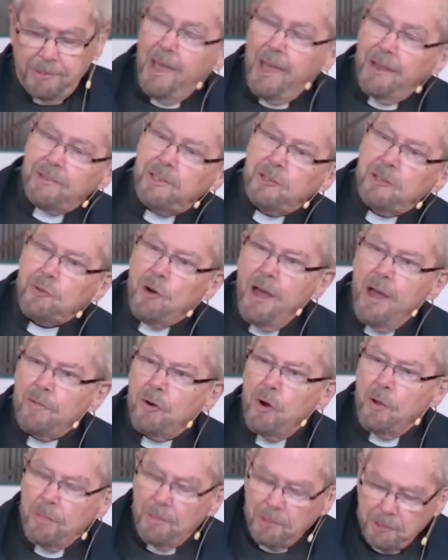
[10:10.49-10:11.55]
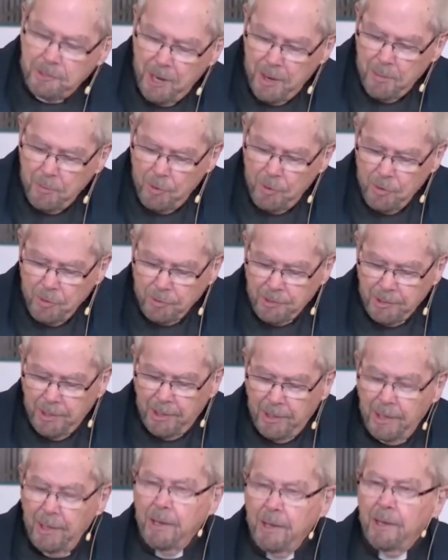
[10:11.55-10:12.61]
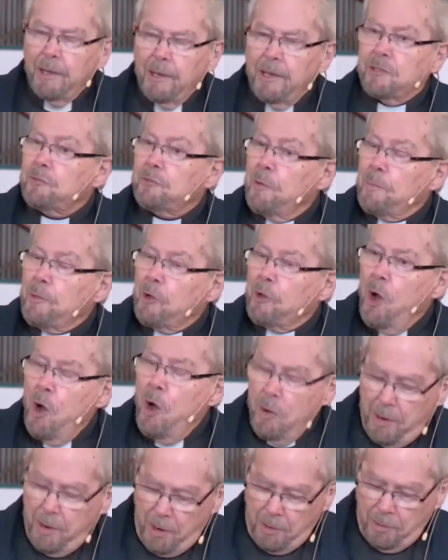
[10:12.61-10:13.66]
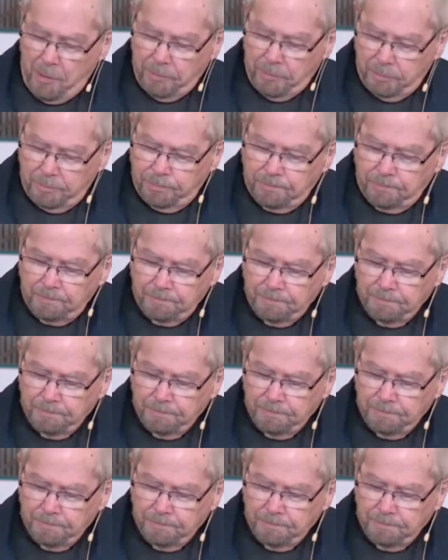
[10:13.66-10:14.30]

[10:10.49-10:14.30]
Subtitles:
or the taxi driver on the same route is from the Congo.